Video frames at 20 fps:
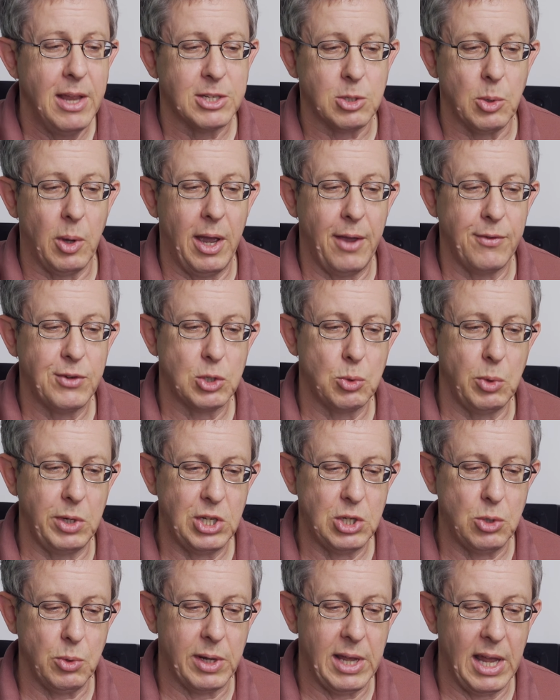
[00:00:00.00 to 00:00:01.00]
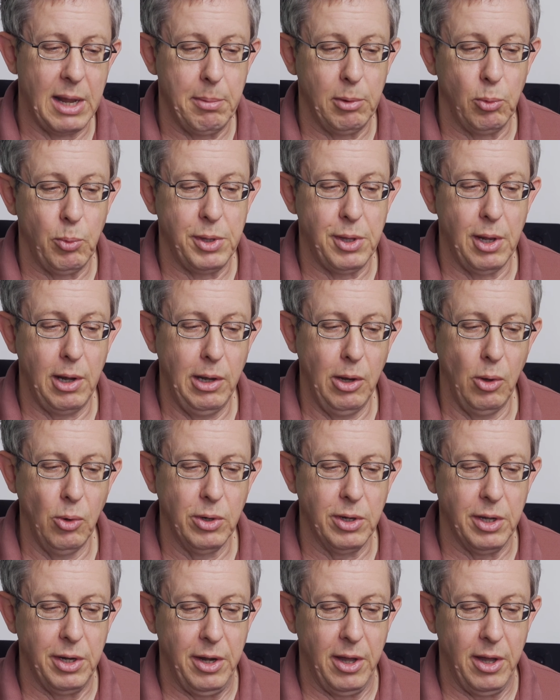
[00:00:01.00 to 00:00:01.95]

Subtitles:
so I have switched to a cable with a longer